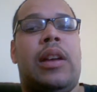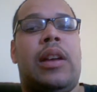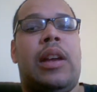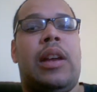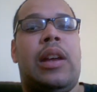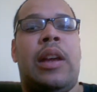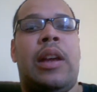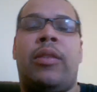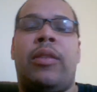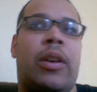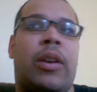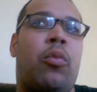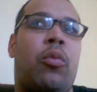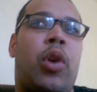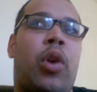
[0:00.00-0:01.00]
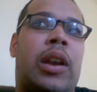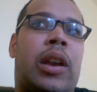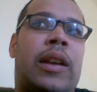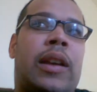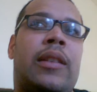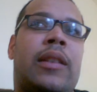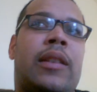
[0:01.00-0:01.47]
if someone
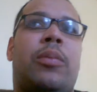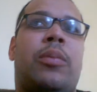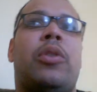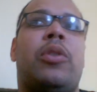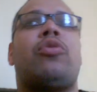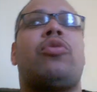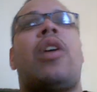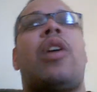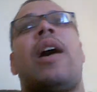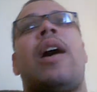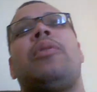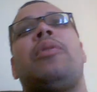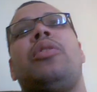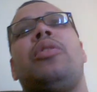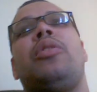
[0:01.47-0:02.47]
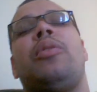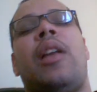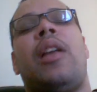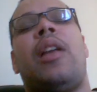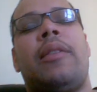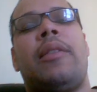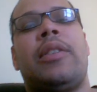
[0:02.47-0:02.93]
is prescribed to a
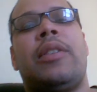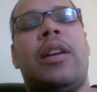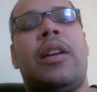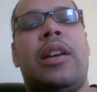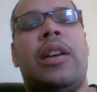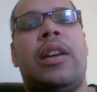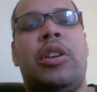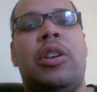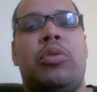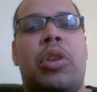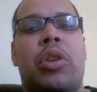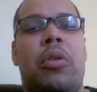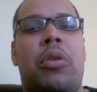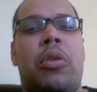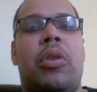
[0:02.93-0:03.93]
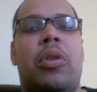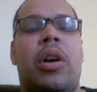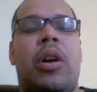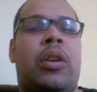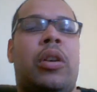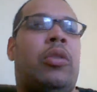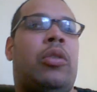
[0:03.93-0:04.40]
lifestyle that you don't
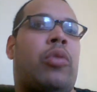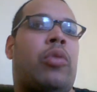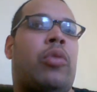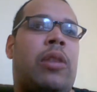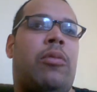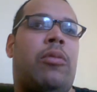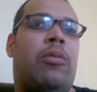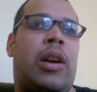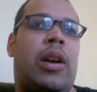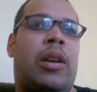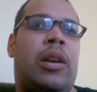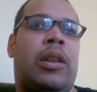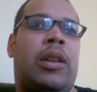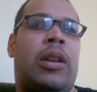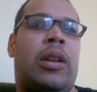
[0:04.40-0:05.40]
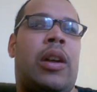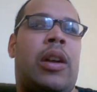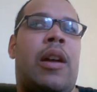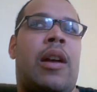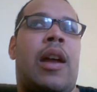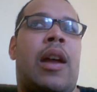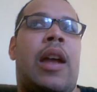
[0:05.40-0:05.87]
agree with,
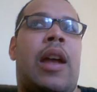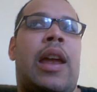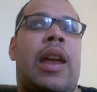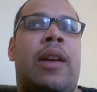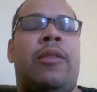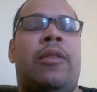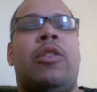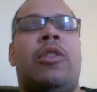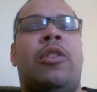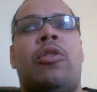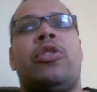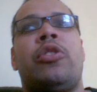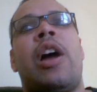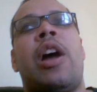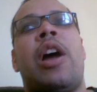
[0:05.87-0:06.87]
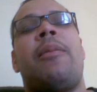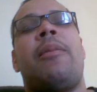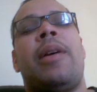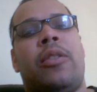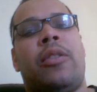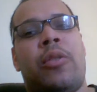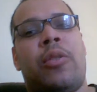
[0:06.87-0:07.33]
if your job
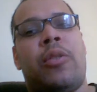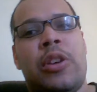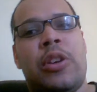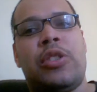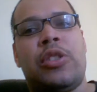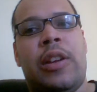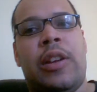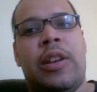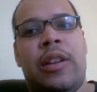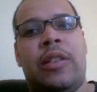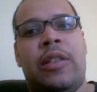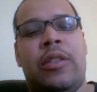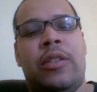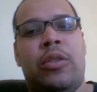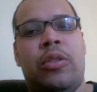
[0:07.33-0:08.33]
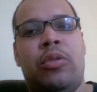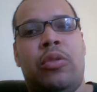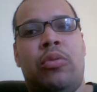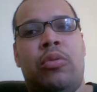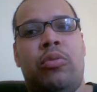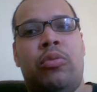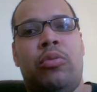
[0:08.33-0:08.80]
as a Christian is to
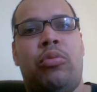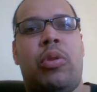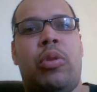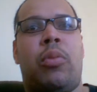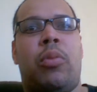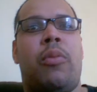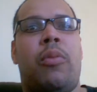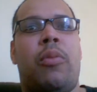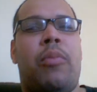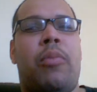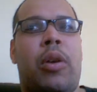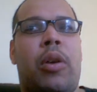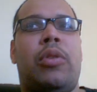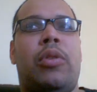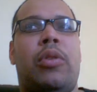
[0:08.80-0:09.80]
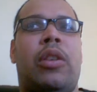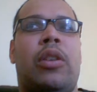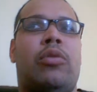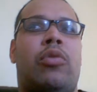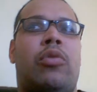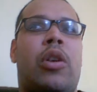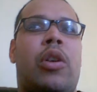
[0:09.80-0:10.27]
promote
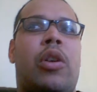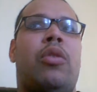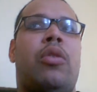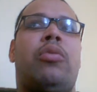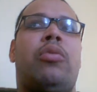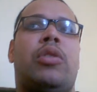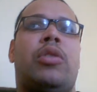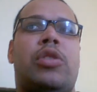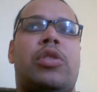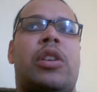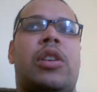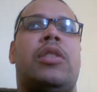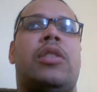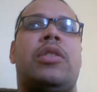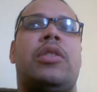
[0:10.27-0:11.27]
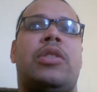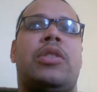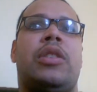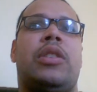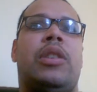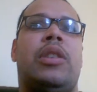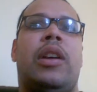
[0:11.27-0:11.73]
and grow the church and
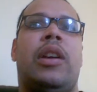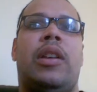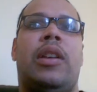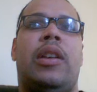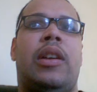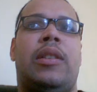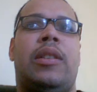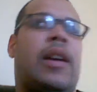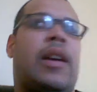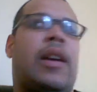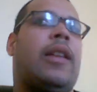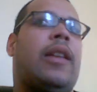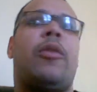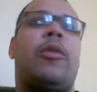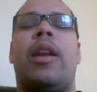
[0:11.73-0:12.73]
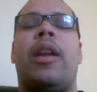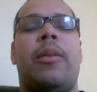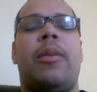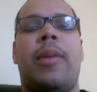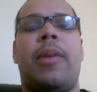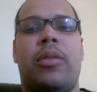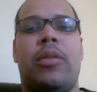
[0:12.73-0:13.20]
tell everybody
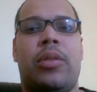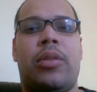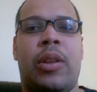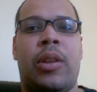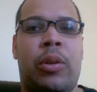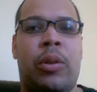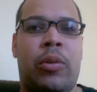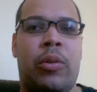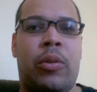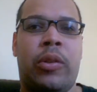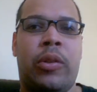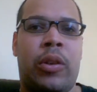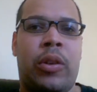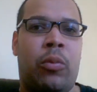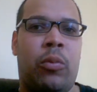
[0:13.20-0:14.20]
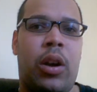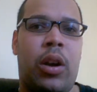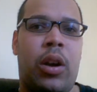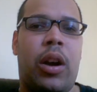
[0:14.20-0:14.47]
about the Lord's good work,